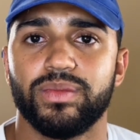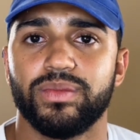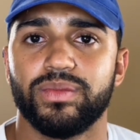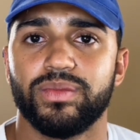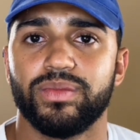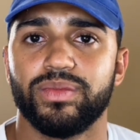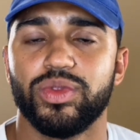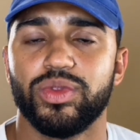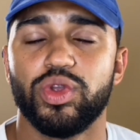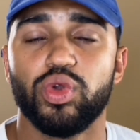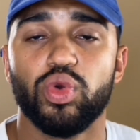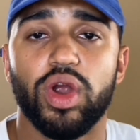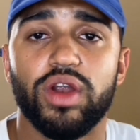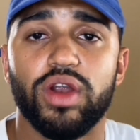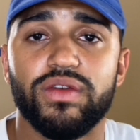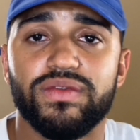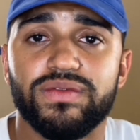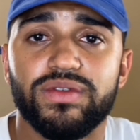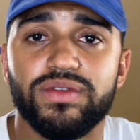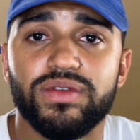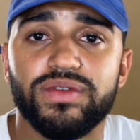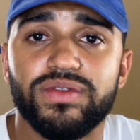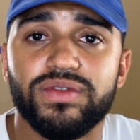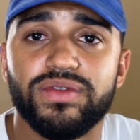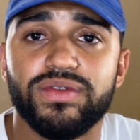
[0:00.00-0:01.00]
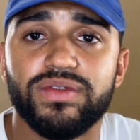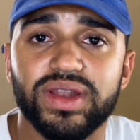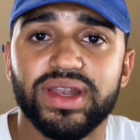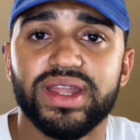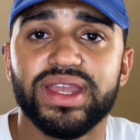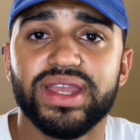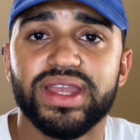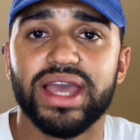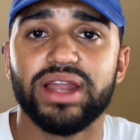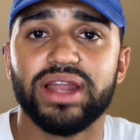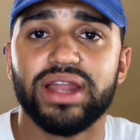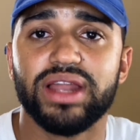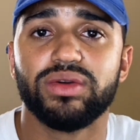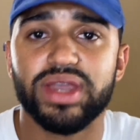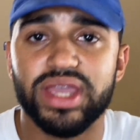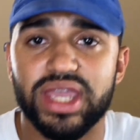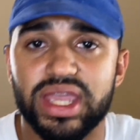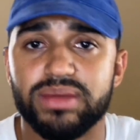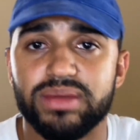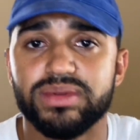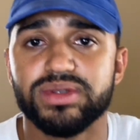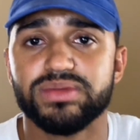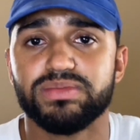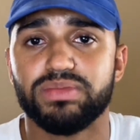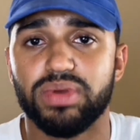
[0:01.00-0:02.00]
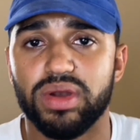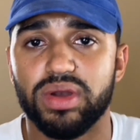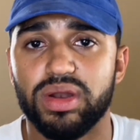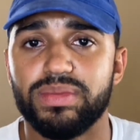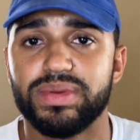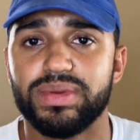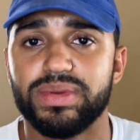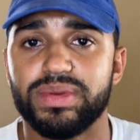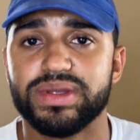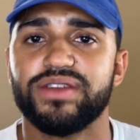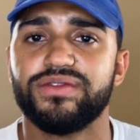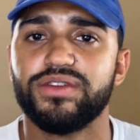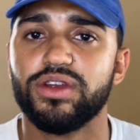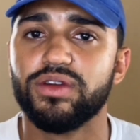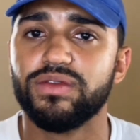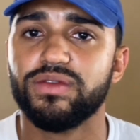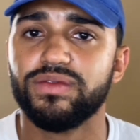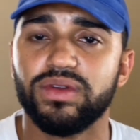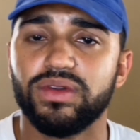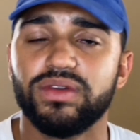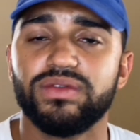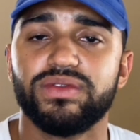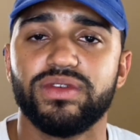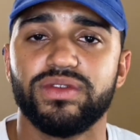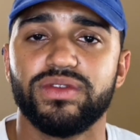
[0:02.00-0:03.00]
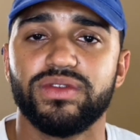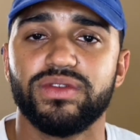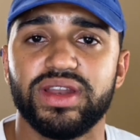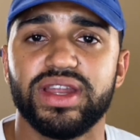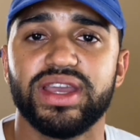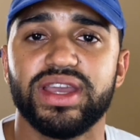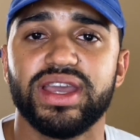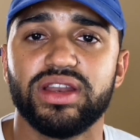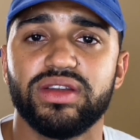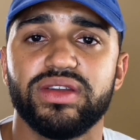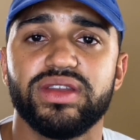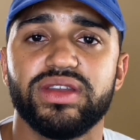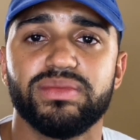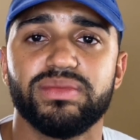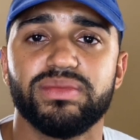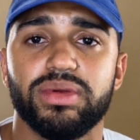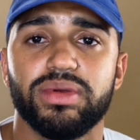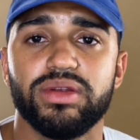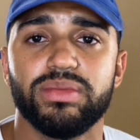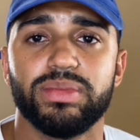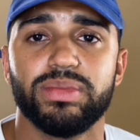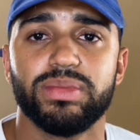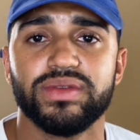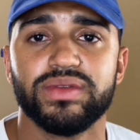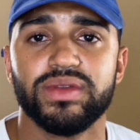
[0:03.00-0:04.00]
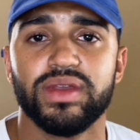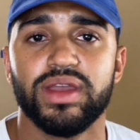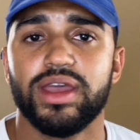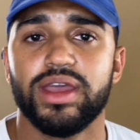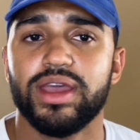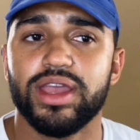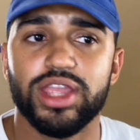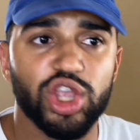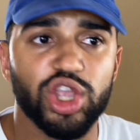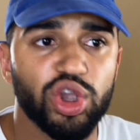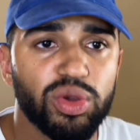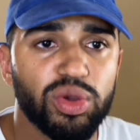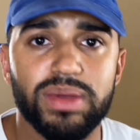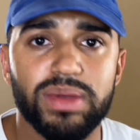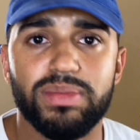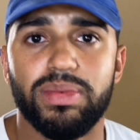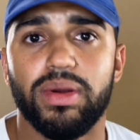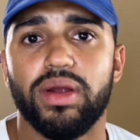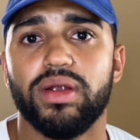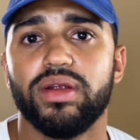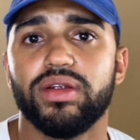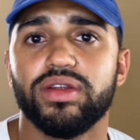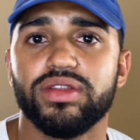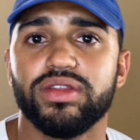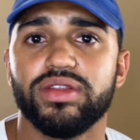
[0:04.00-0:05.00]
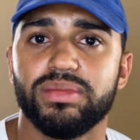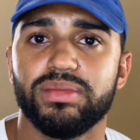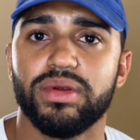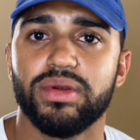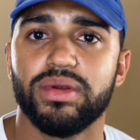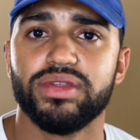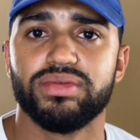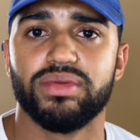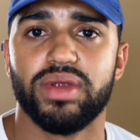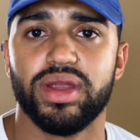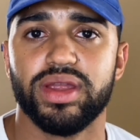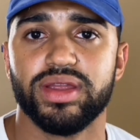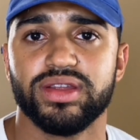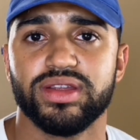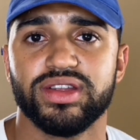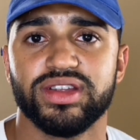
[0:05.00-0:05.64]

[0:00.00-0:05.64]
You are fulfilling Elohim's purpose. If you're fulfilling Elohim's purpose, you'll be part of the birthright.